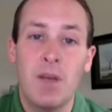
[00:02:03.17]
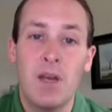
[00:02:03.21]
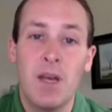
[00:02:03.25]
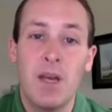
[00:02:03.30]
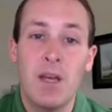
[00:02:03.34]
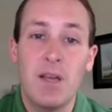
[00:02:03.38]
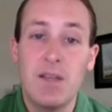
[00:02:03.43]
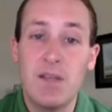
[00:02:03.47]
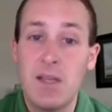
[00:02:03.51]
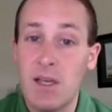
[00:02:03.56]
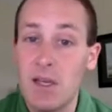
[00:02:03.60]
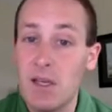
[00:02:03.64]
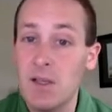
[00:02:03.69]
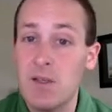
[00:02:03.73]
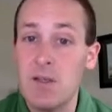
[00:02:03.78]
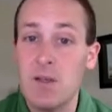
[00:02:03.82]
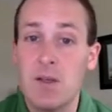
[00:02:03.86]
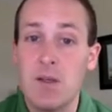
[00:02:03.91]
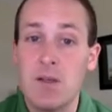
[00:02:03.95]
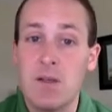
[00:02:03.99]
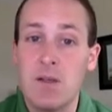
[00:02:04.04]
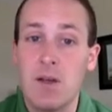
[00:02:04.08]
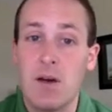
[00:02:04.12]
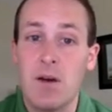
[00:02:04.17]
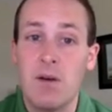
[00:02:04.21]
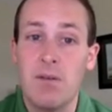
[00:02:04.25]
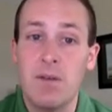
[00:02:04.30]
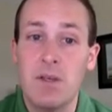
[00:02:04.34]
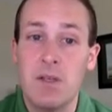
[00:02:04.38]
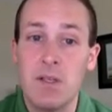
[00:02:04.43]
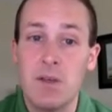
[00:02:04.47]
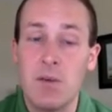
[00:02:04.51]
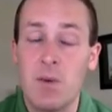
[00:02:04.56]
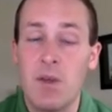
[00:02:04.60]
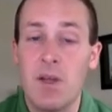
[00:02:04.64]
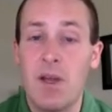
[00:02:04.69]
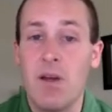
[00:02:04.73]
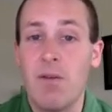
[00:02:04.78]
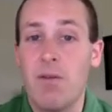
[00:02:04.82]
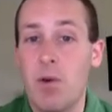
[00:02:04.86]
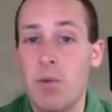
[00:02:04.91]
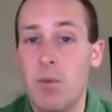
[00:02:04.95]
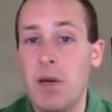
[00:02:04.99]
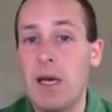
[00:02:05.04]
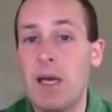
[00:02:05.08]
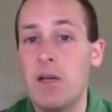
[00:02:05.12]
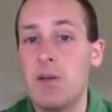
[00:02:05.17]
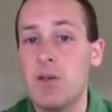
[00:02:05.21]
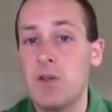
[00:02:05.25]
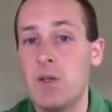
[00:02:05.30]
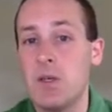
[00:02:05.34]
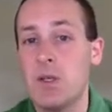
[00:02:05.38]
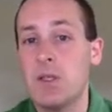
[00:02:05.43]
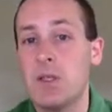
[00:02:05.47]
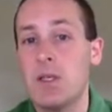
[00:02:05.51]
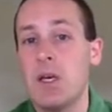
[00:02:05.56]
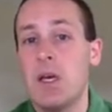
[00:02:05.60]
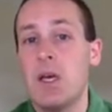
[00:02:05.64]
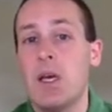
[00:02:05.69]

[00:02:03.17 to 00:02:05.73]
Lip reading: next thing is obviously with every patient